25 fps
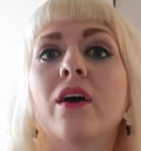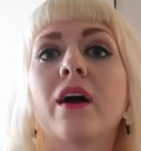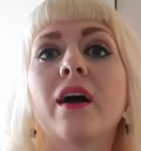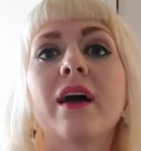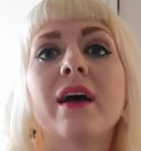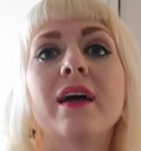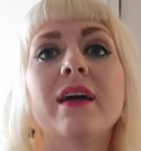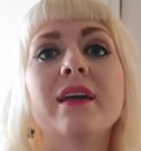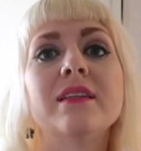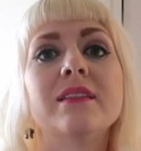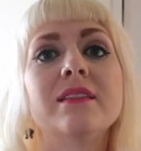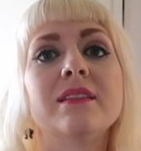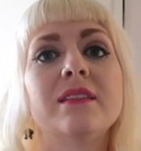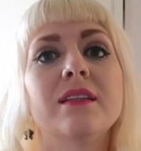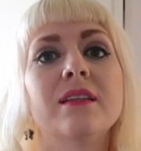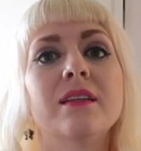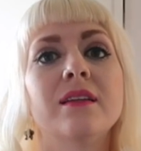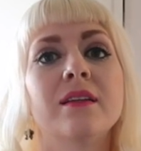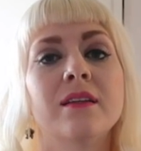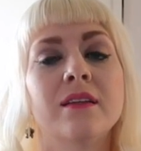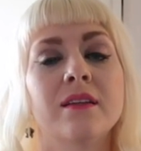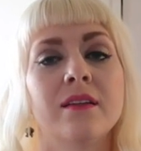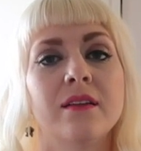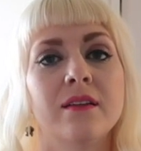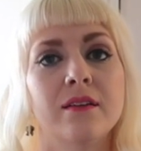you guys,
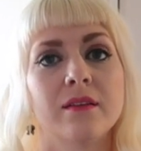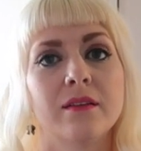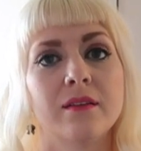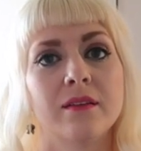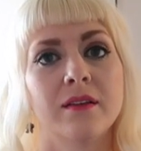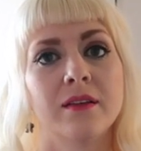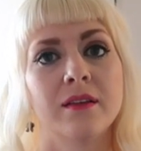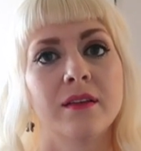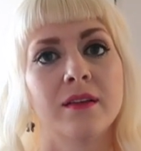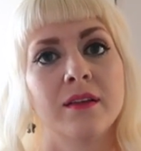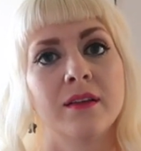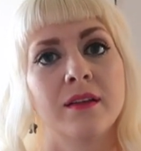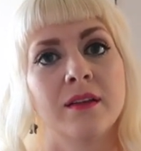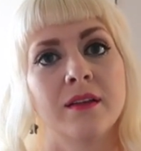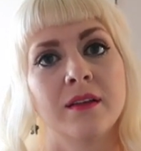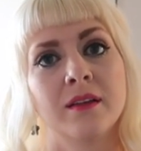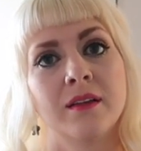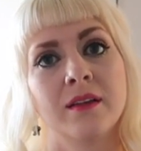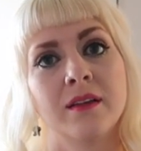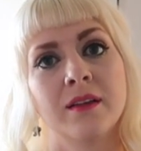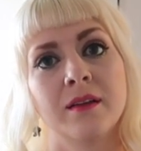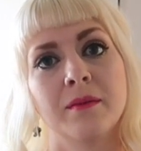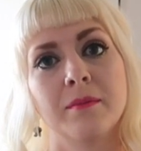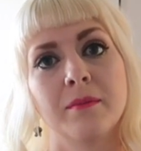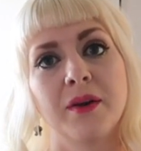
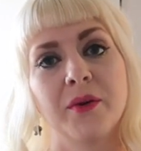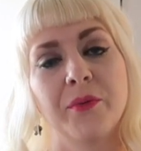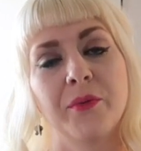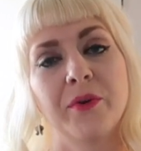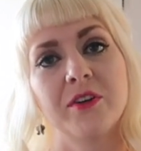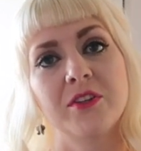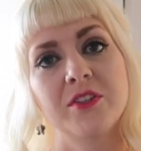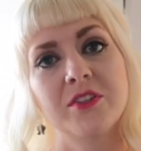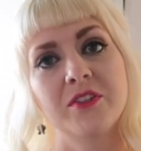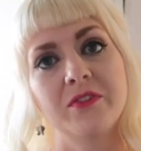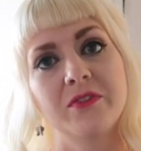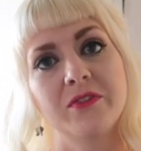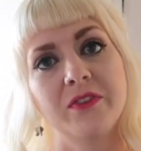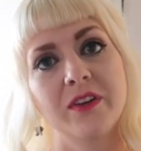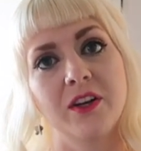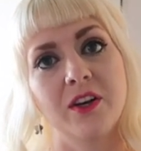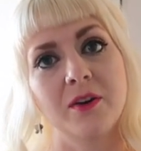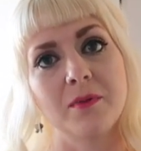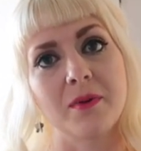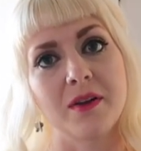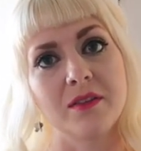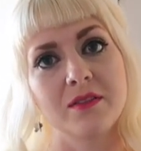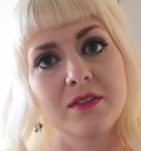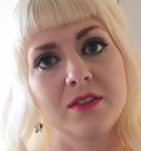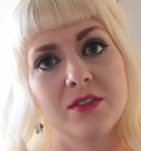my worst fear
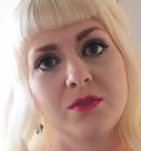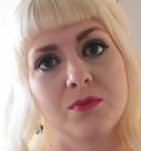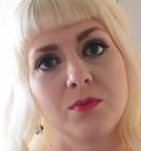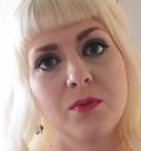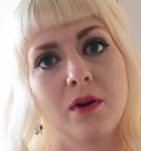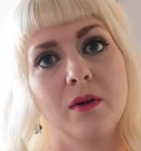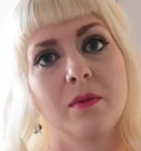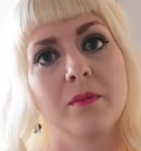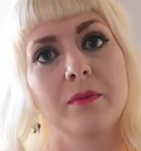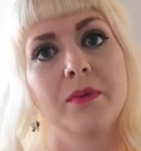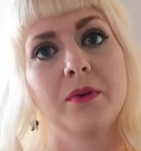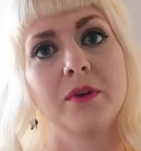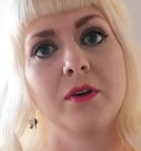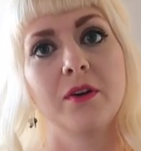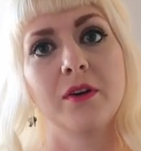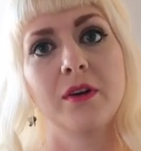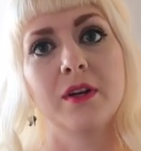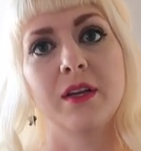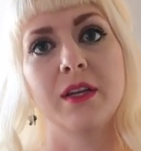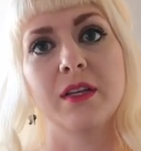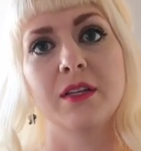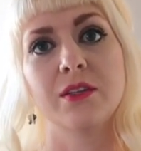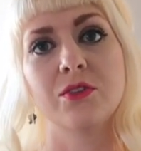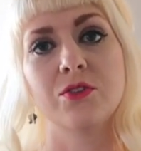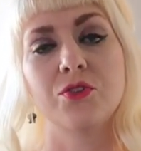about this romper
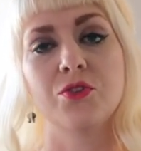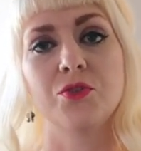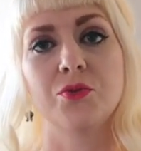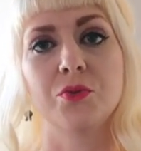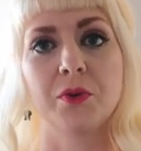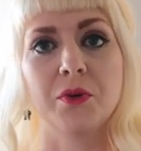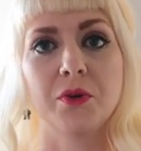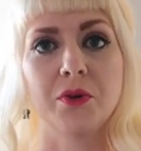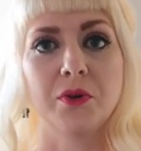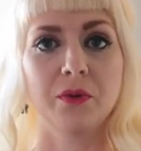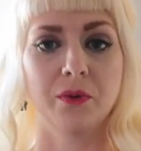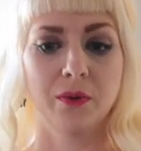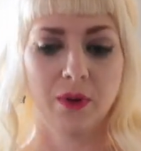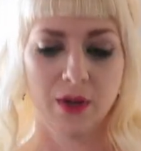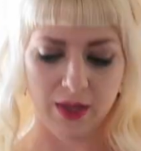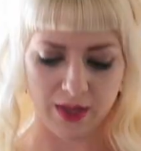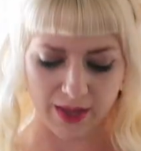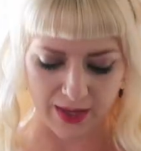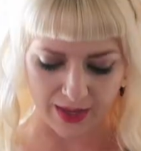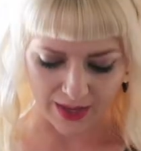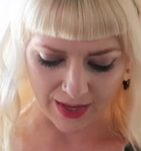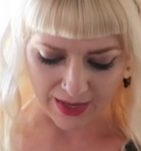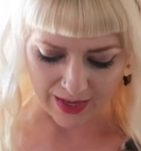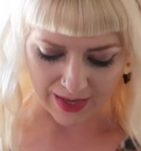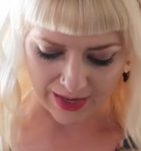is true.
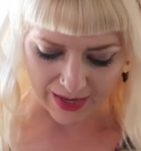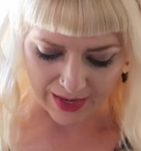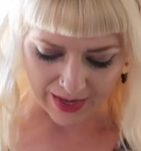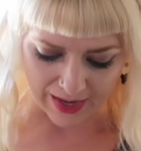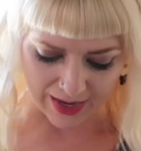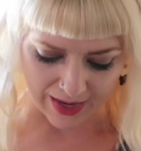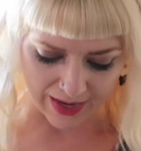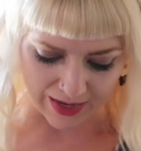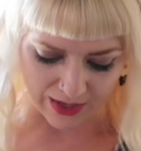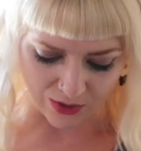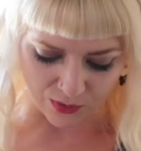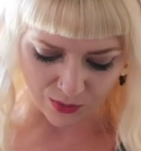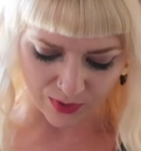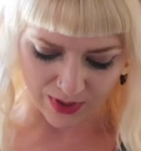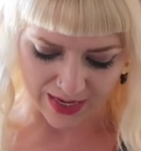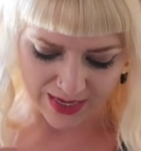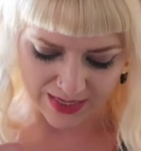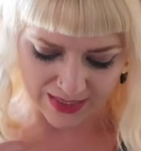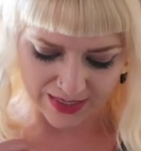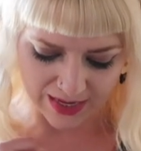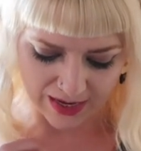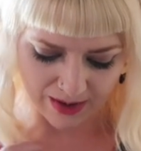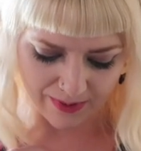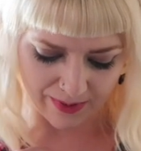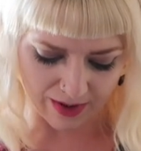And what
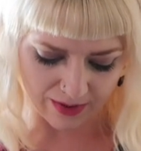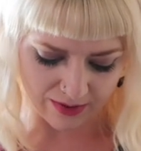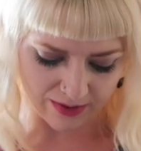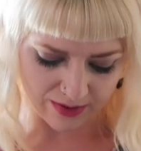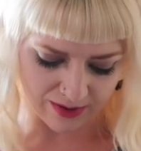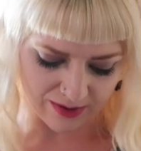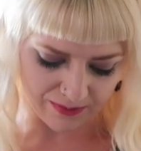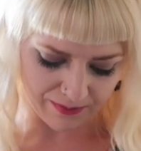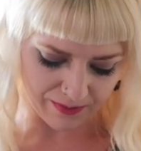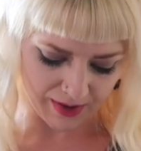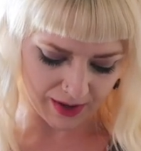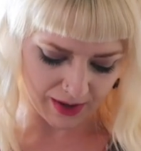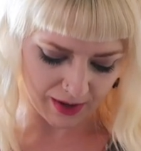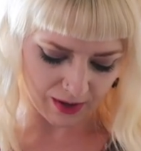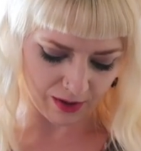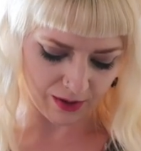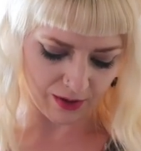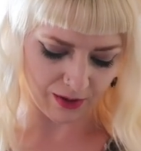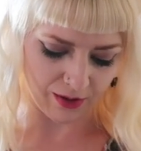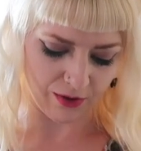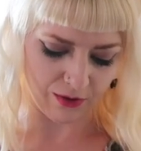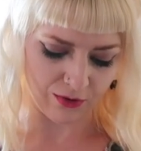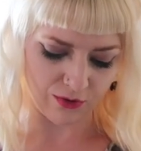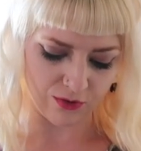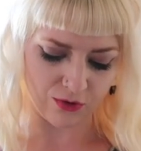I said about this being
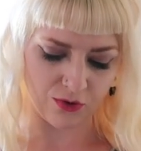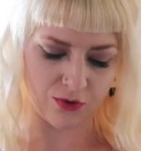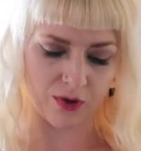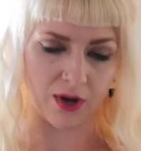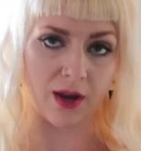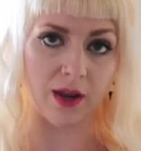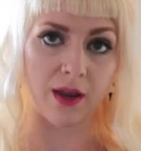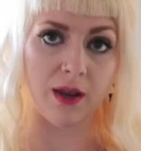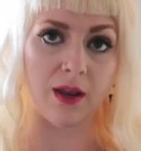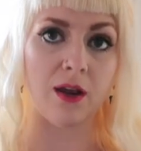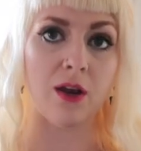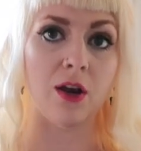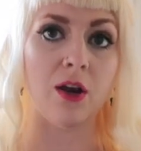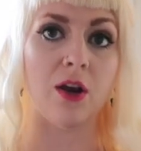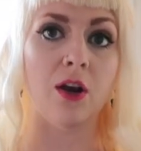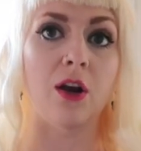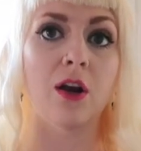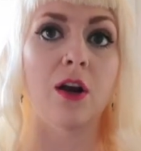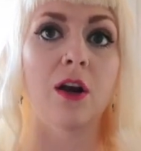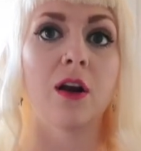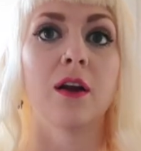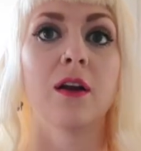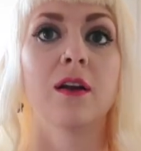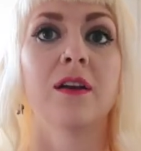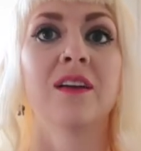closed right
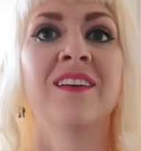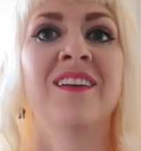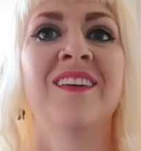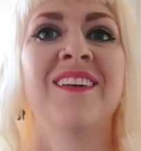here,